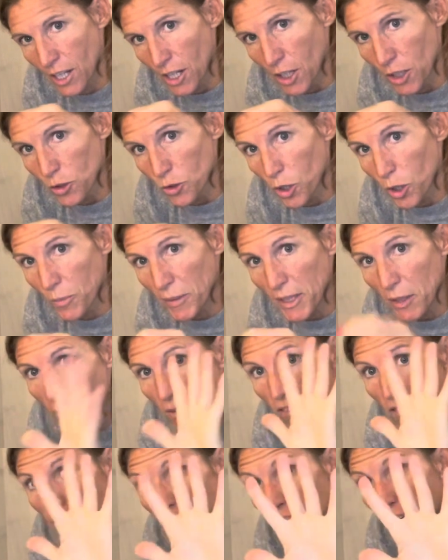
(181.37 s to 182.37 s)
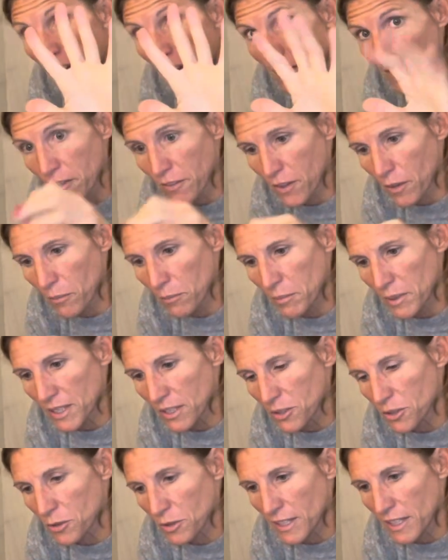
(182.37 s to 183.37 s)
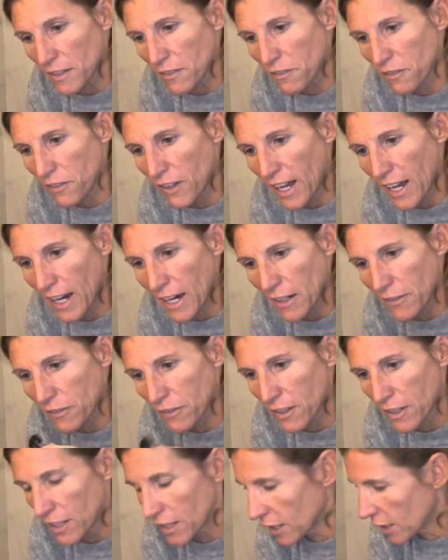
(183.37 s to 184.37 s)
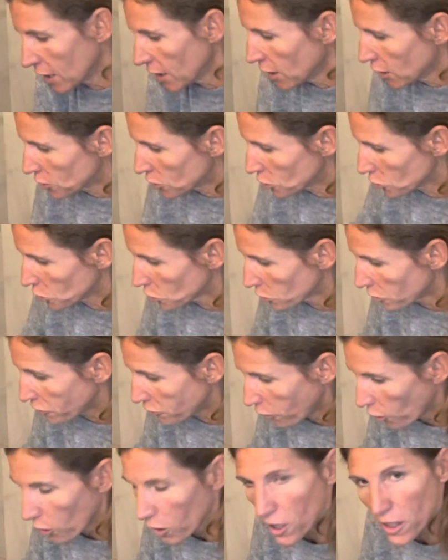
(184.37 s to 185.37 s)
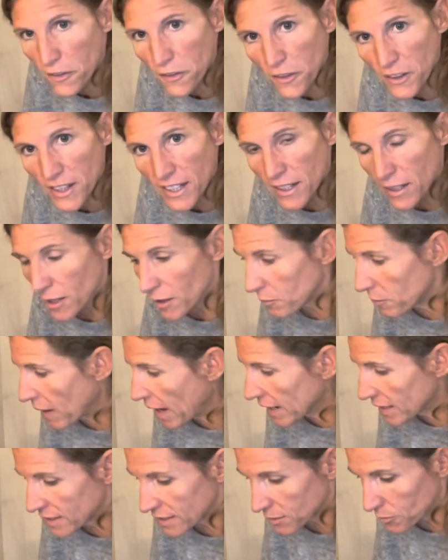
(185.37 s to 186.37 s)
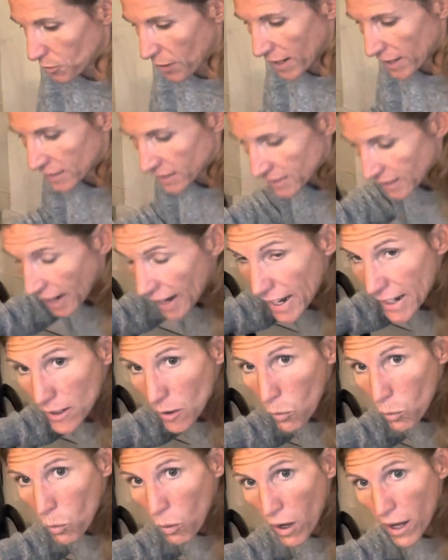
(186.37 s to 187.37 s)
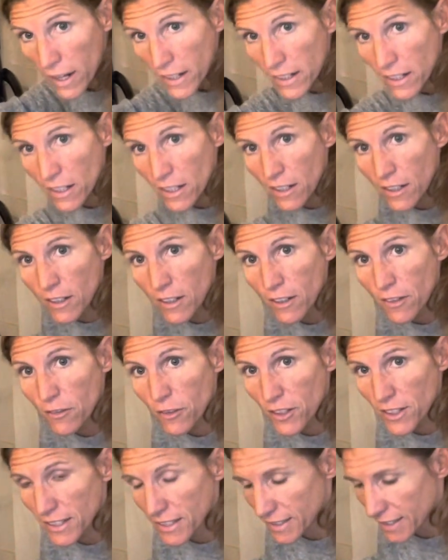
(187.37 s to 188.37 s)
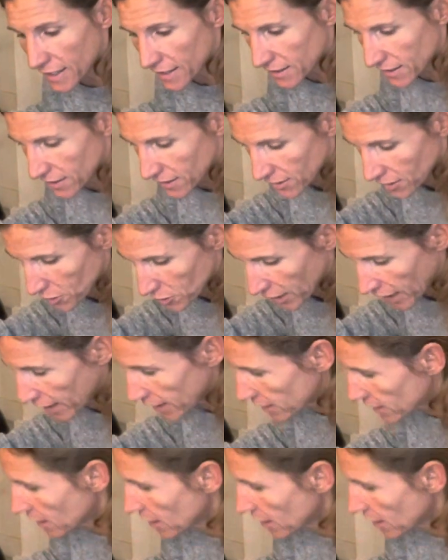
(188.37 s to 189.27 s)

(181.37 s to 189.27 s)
Normally you have 5 of them because you need 5 to do 4 for the backrest and 1 for the seat, okay?